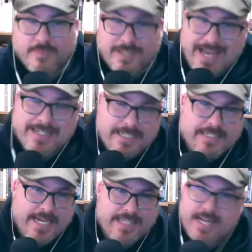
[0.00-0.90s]
God can
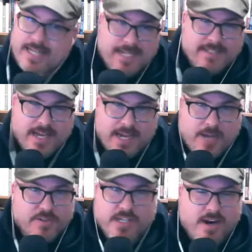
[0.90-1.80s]
take that. God's not a
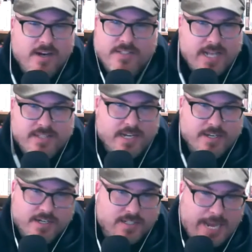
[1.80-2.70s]
house of cards. God's not
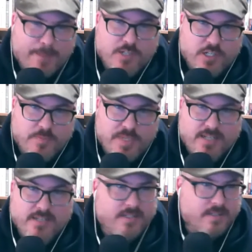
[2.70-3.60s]
going to collapse just
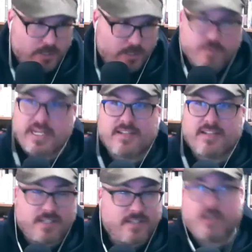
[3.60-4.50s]
because, Dan
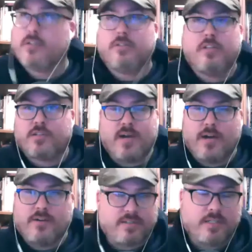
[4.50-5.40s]
sits here and looks
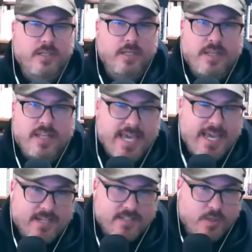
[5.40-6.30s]
around at the
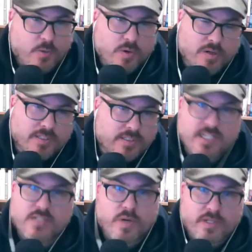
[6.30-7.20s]
chaos in the world and
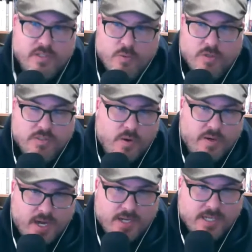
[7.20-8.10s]
says, what in the world's
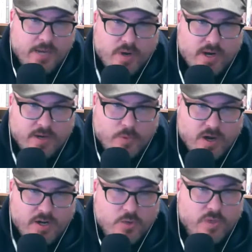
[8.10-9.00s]
going on? God, where
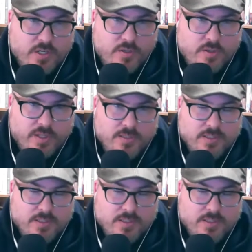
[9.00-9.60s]
are you? What are you doing?